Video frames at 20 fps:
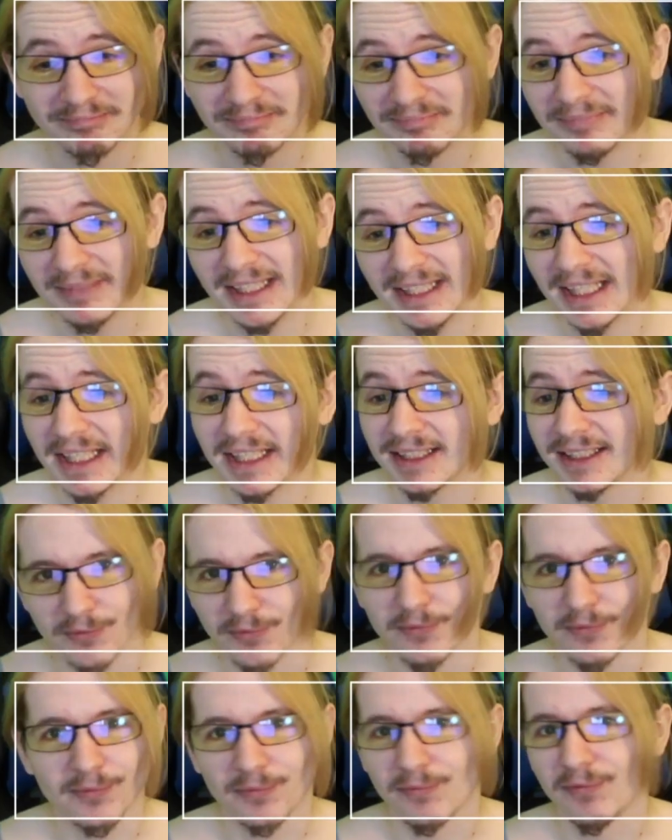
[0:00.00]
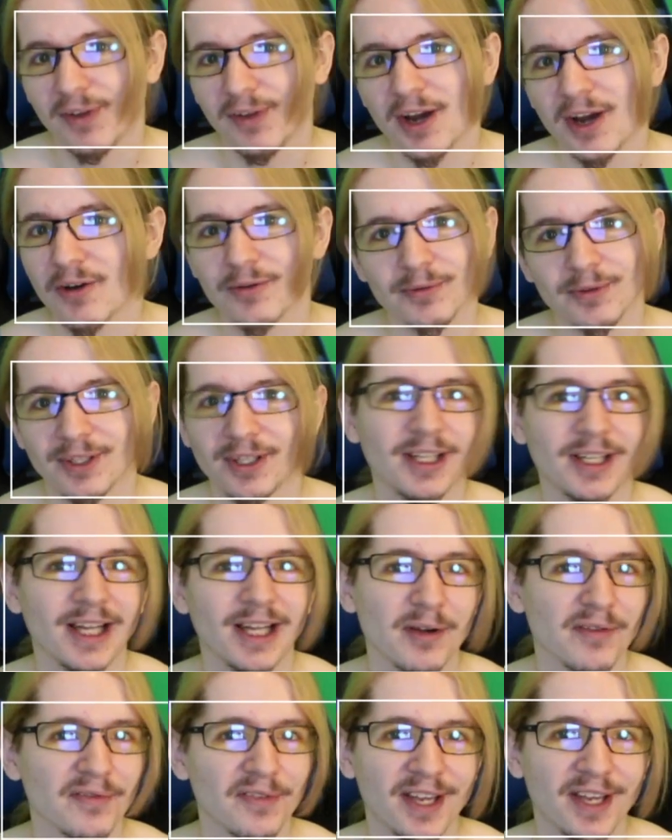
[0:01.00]
yeah, fair
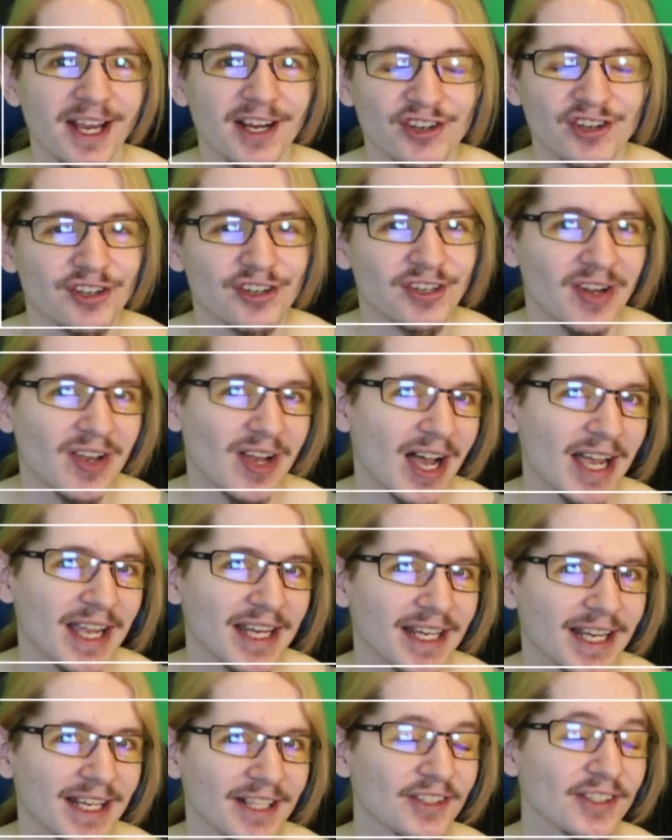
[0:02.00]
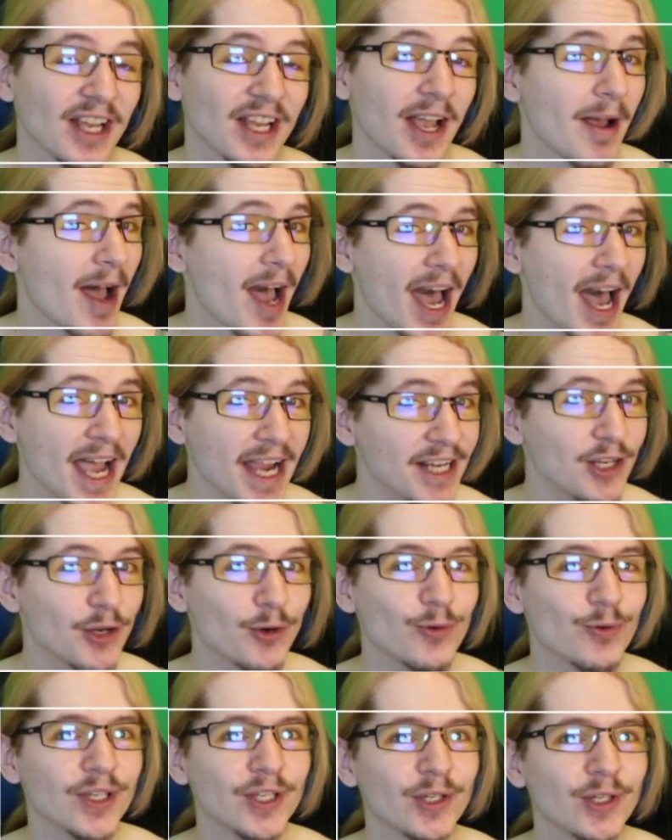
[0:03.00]
clarification, I guess. I
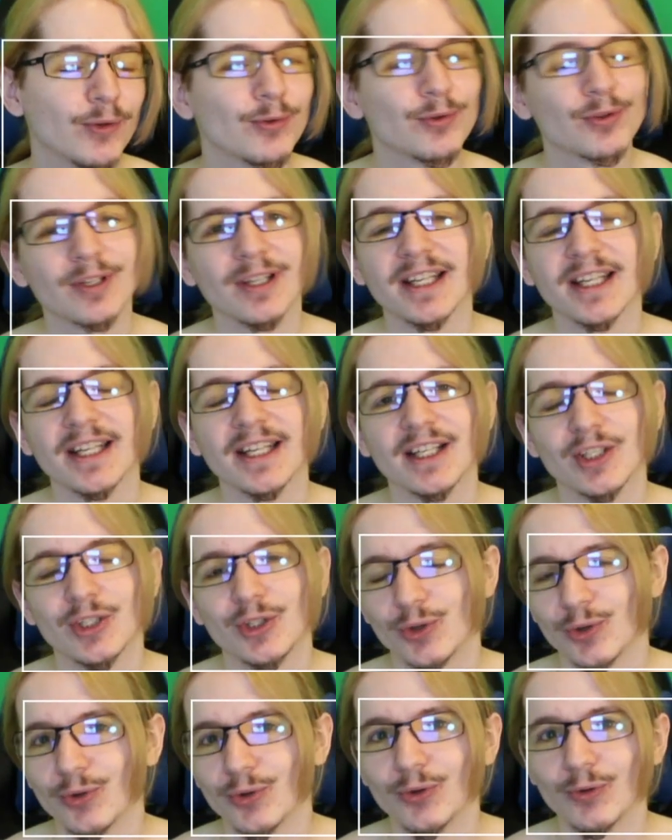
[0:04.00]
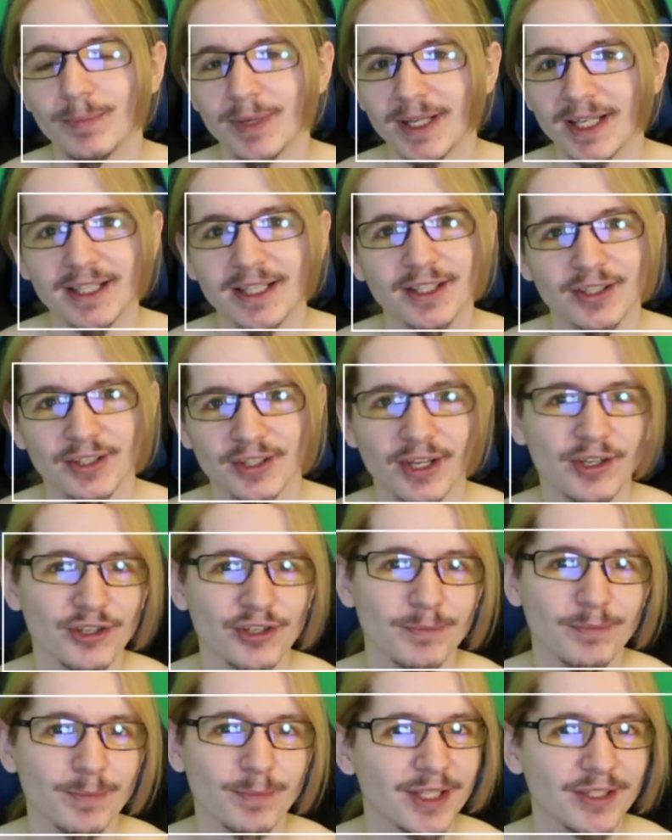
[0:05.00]
don't usually do big
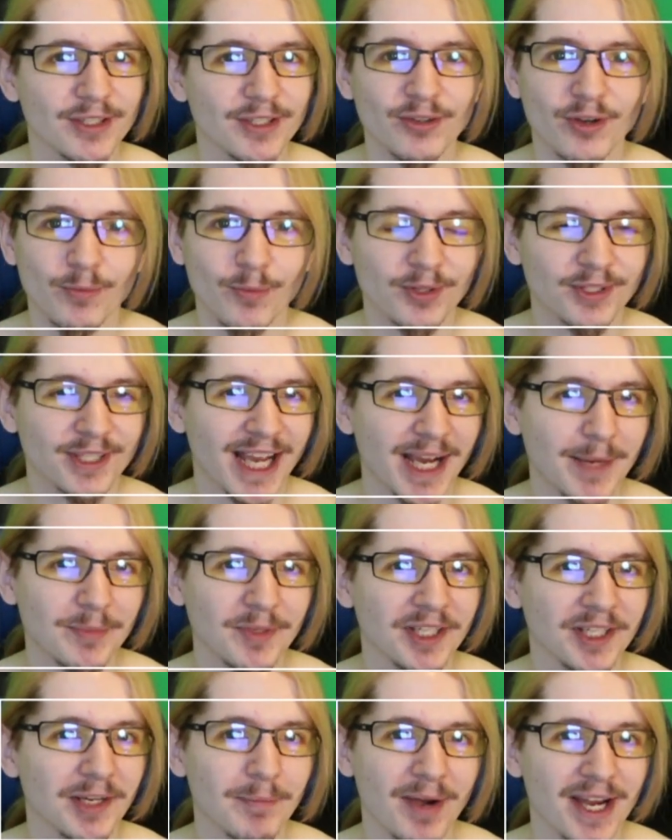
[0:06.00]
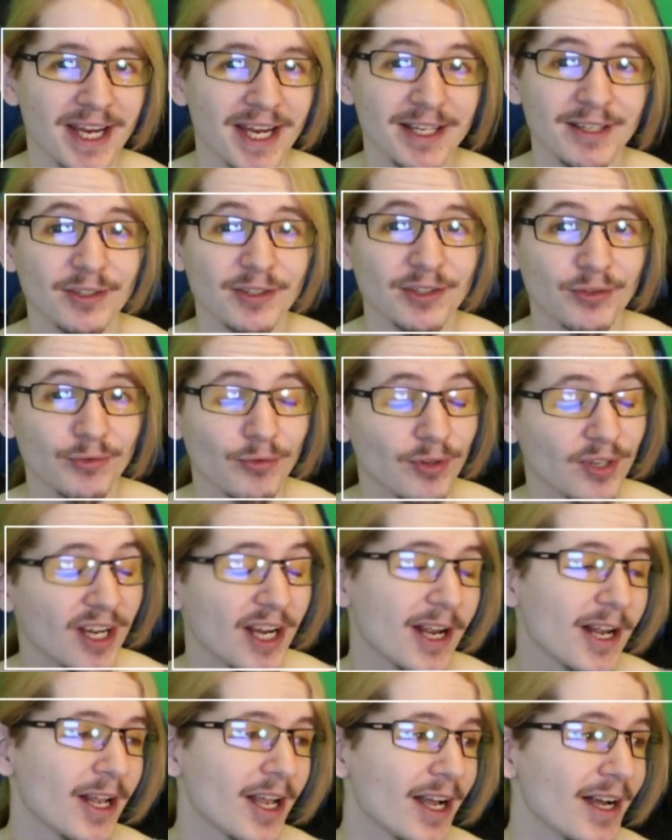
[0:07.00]
discussion pieces on what's happening in my industry.
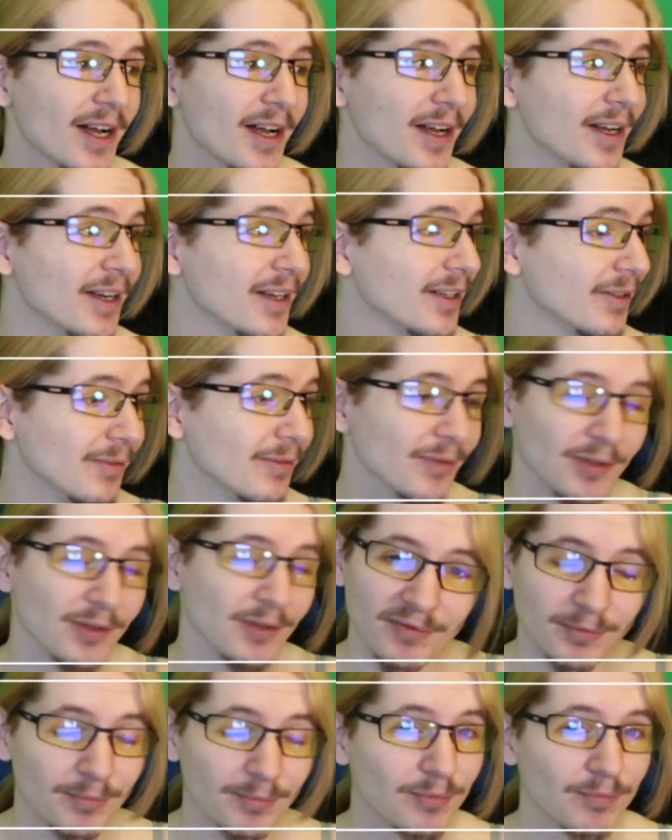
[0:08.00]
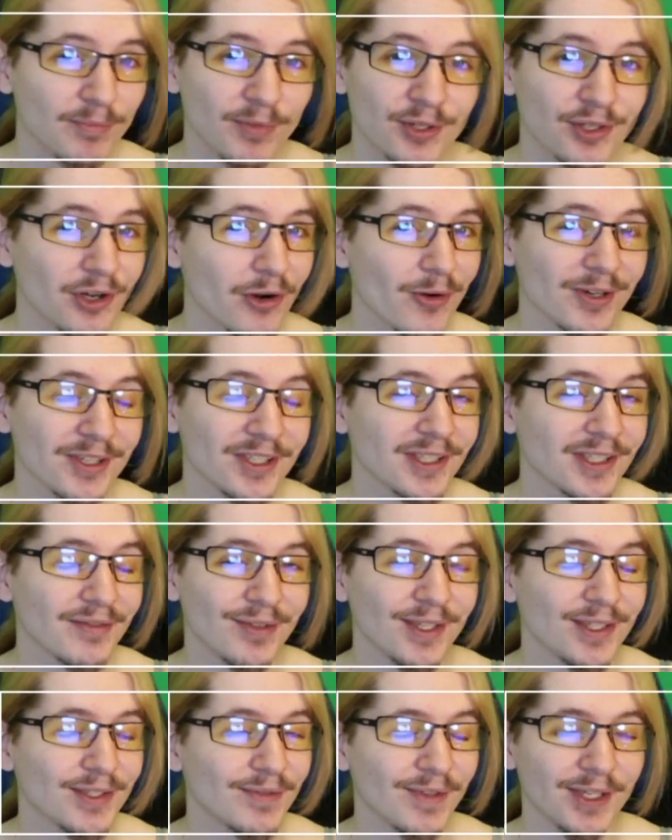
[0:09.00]
The majority of
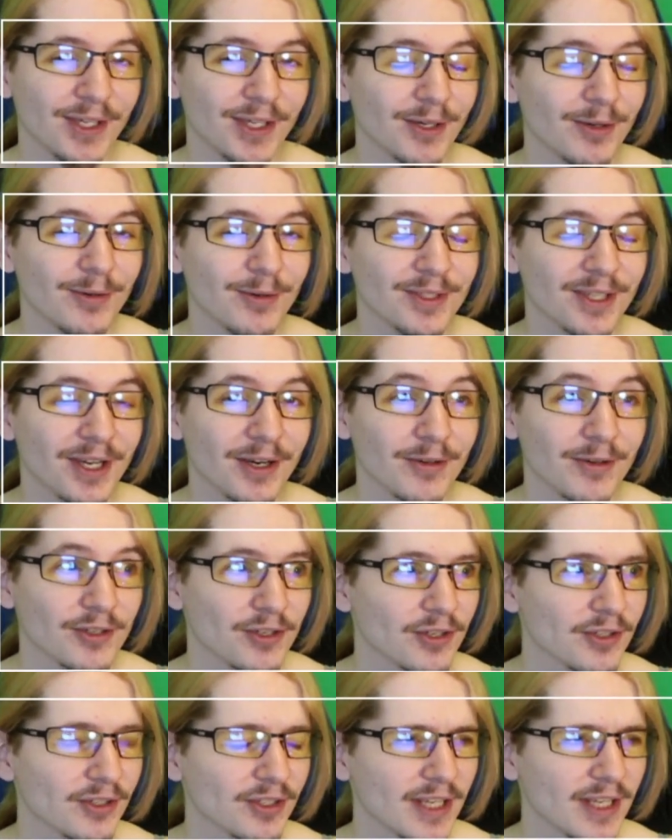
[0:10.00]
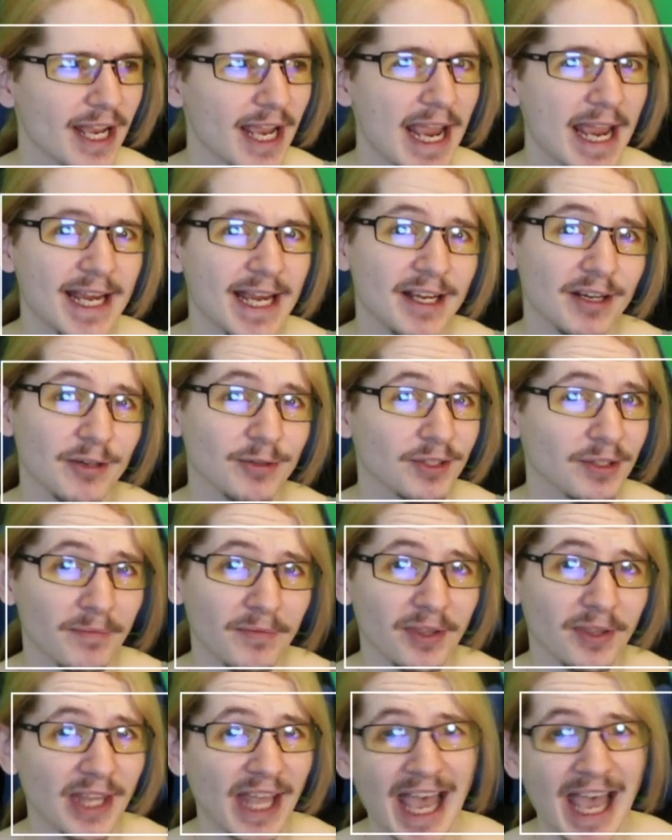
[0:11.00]
these videos are just, hey, here's
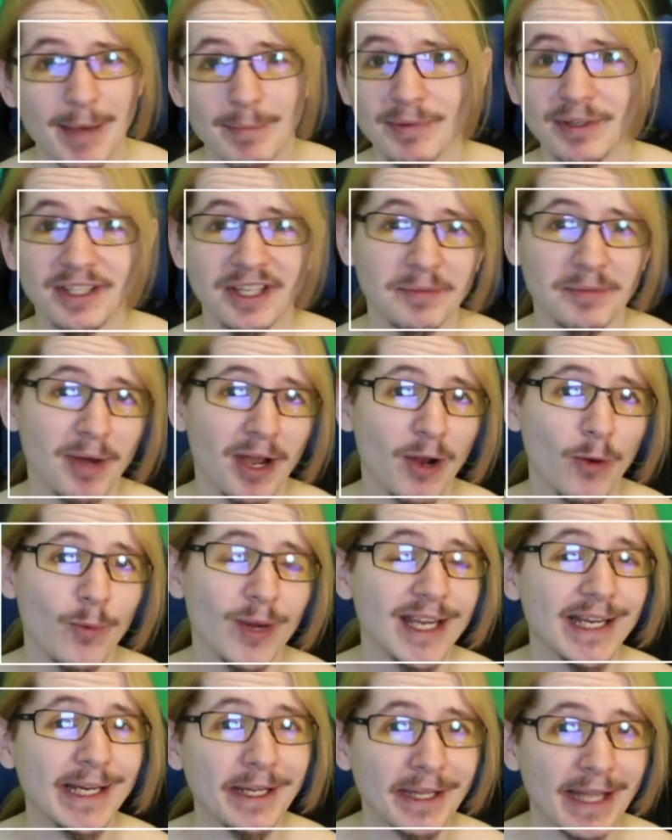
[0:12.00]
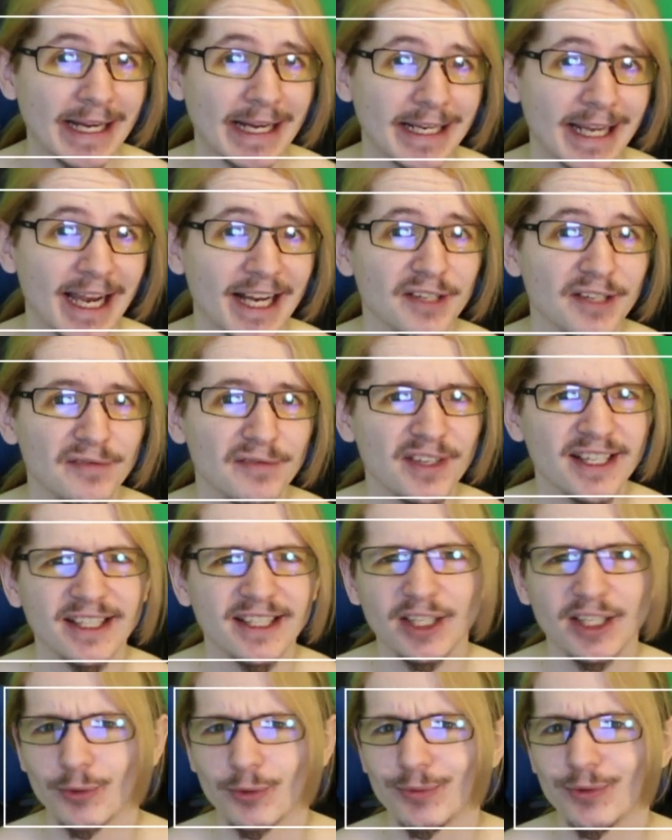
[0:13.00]
something that happened in my week, that kind of thing,
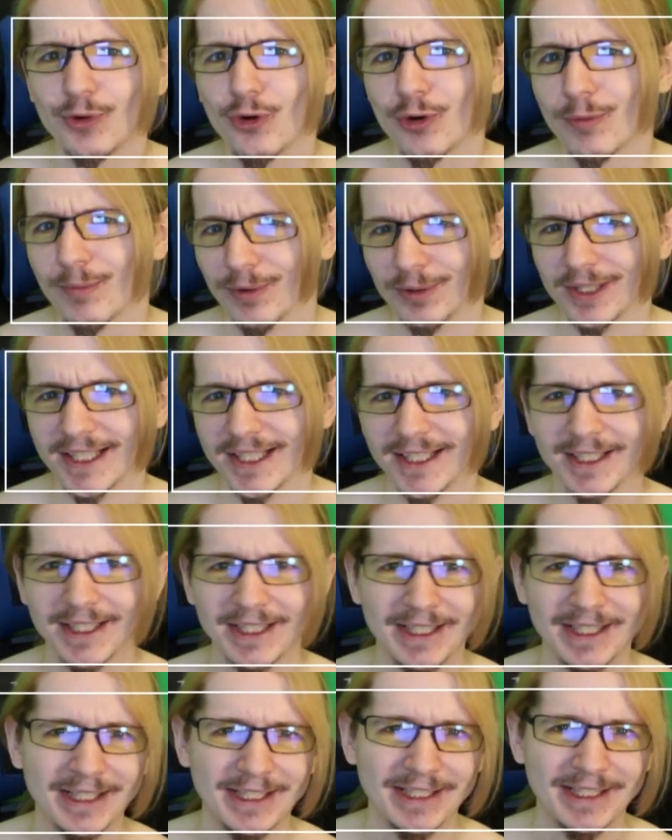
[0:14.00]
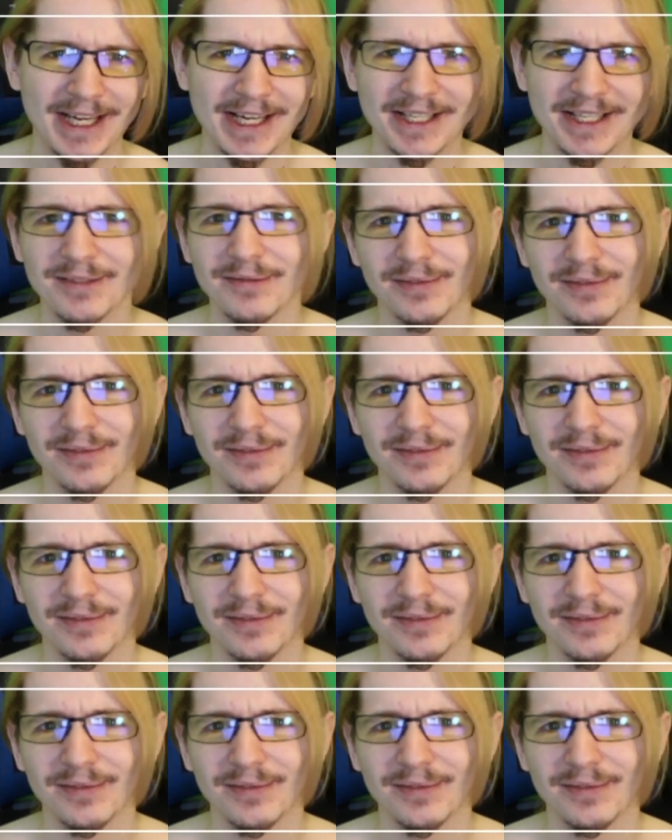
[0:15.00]
you know, normally kind of